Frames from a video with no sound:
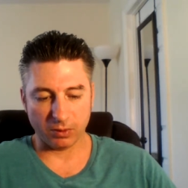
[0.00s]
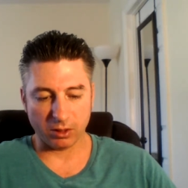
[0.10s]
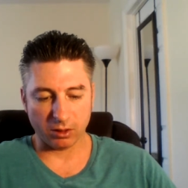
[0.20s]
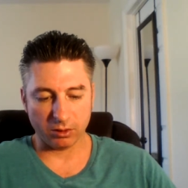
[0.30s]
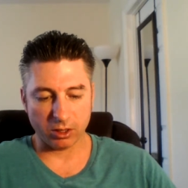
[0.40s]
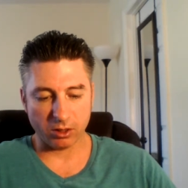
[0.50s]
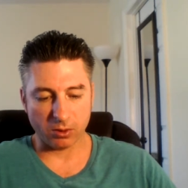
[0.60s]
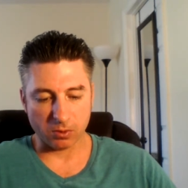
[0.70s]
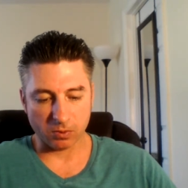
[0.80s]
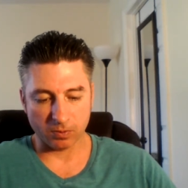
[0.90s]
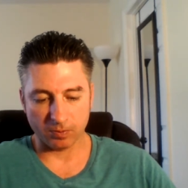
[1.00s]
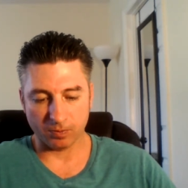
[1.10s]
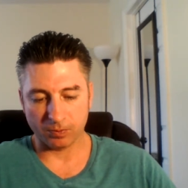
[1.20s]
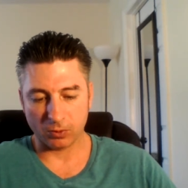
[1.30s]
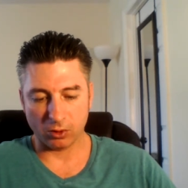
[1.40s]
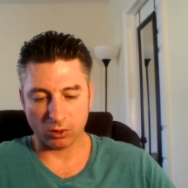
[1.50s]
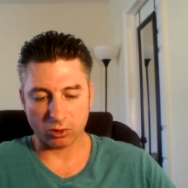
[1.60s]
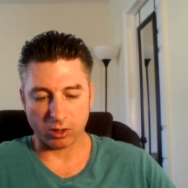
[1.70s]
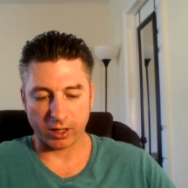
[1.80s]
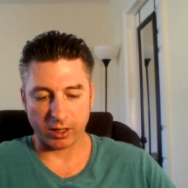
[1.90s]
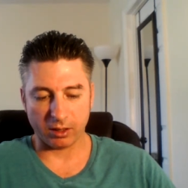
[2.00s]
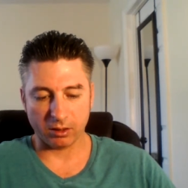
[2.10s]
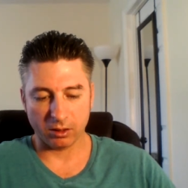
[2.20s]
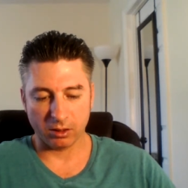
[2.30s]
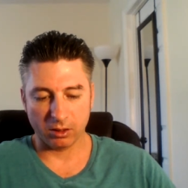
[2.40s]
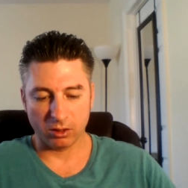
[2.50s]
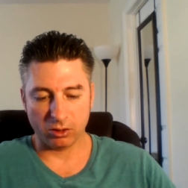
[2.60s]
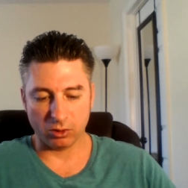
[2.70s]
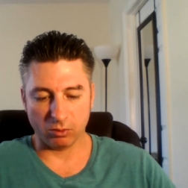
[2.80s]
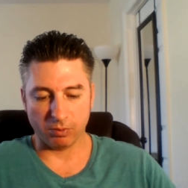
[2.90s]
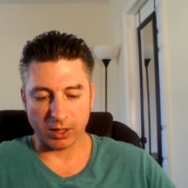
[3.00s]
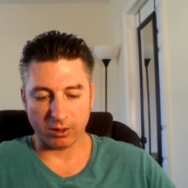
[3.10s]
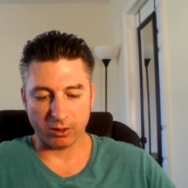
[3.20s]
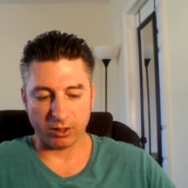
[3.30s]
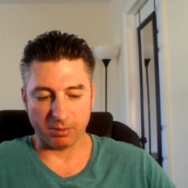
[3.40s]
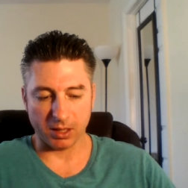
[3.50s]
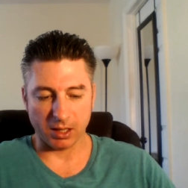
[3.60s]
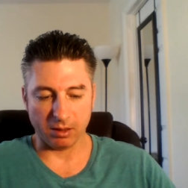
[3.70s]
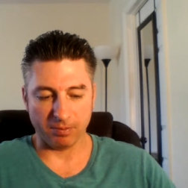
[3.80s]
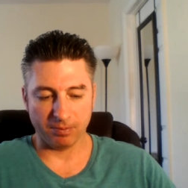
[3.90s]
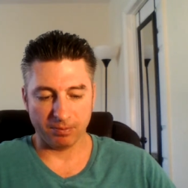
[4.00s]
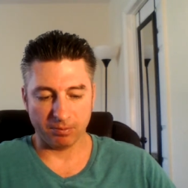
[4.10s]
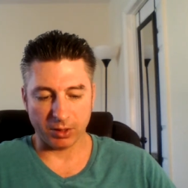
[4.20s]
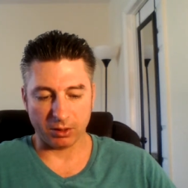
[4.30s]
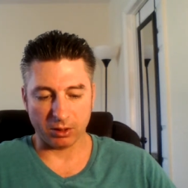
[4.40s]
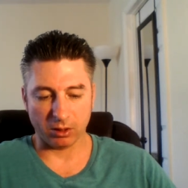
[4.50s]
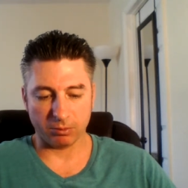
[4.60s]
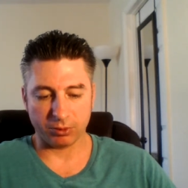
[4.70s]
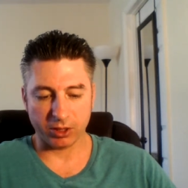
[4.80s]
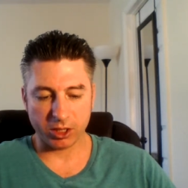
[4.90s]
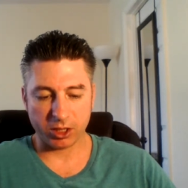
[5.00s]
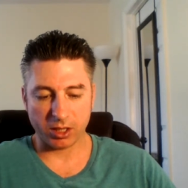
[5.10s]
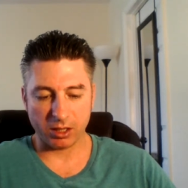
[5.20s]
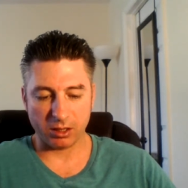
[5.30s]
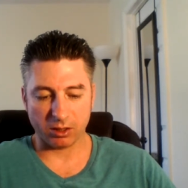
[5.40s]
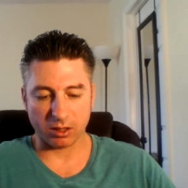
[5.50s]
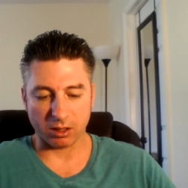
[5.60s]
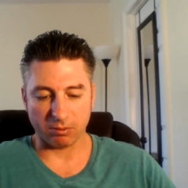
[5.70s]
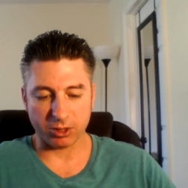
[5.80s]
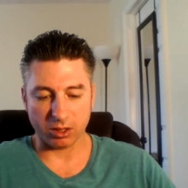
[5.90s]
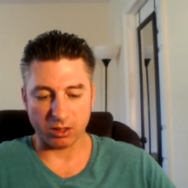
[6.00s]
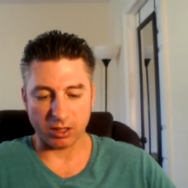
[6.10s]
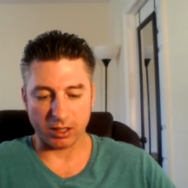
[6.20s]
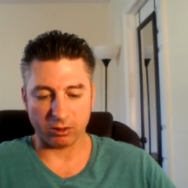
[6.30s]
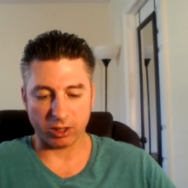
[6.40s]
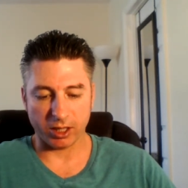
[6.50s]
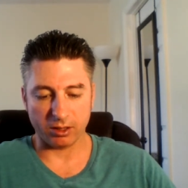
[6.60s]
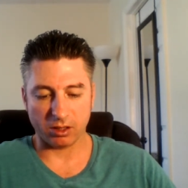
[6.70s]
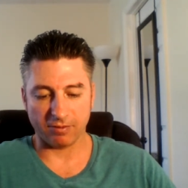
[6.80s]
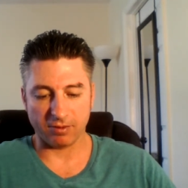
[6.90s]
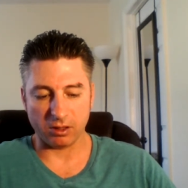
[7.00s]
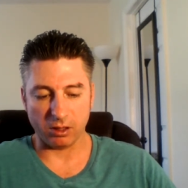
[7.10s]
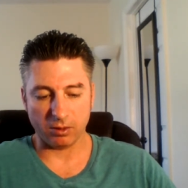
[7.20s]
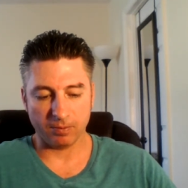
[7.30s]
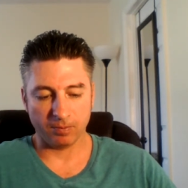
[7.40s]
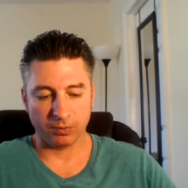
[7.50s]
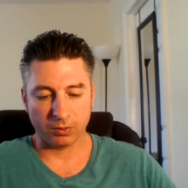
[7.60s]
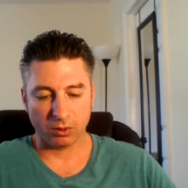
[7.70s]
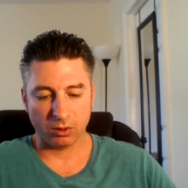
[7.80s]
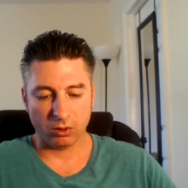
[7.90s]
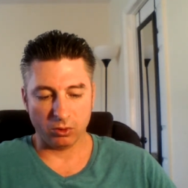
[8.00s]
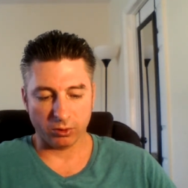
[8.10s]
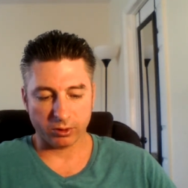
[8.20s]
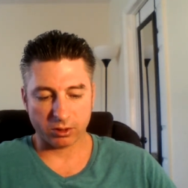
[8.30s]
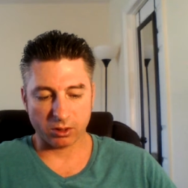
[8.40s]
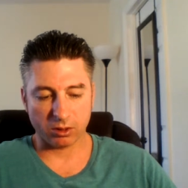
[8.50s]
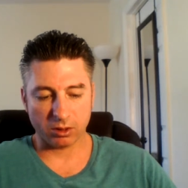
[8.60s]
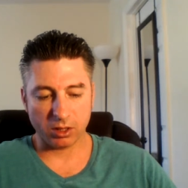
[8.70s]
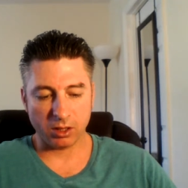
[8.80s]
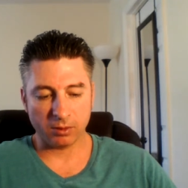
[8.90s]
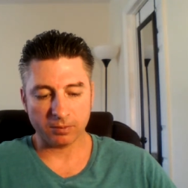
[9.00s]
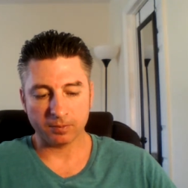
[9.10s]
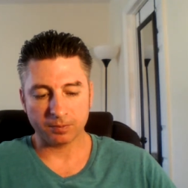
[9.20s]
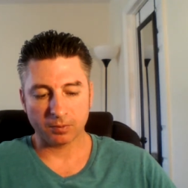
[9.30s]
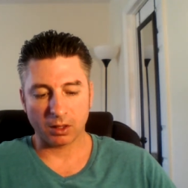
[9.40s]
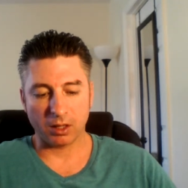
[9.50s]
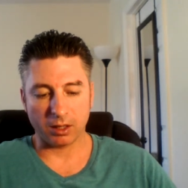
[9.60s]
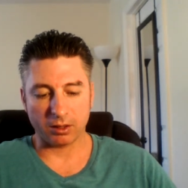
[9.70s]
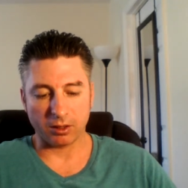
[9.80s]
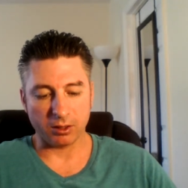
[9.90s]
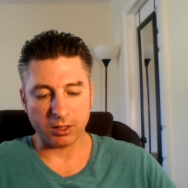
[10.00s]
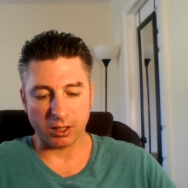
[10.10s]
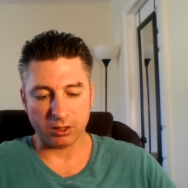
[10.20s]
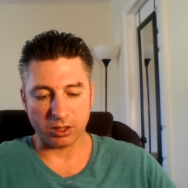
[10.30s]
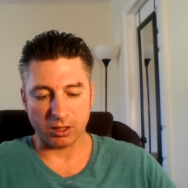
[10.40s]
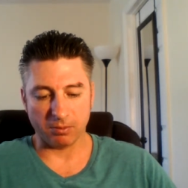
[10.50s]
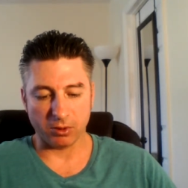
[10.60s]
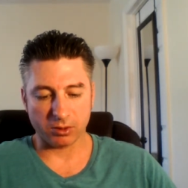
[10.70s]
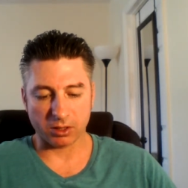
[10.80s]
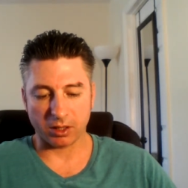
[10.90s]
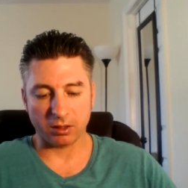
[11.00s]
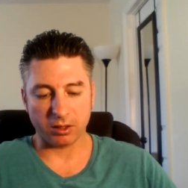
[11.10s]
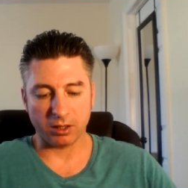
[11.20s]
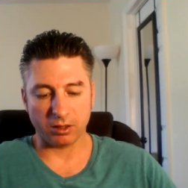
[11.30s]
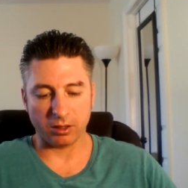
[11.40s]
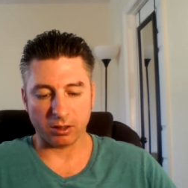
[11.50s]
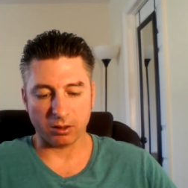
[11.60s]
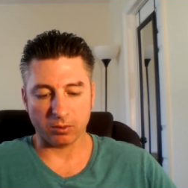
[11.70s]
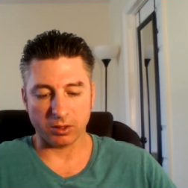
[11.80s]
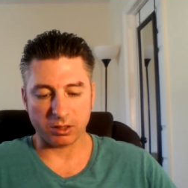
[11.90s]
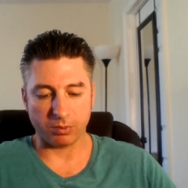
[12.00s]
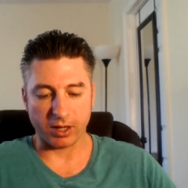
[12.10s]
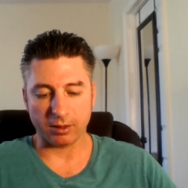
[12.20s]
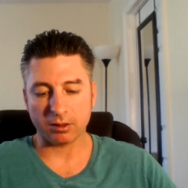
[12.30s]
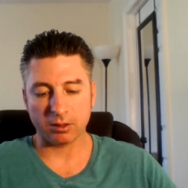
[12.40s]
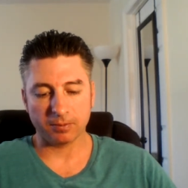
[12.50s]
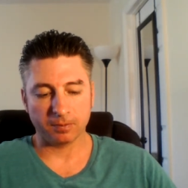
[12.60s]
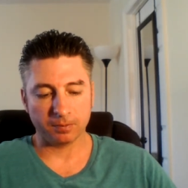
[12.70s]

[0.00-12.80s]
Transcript: they'll know you're trying to butter them up, but they'll appreciate your gumption and creativity. You'll certainly get their attention and most likely their respect.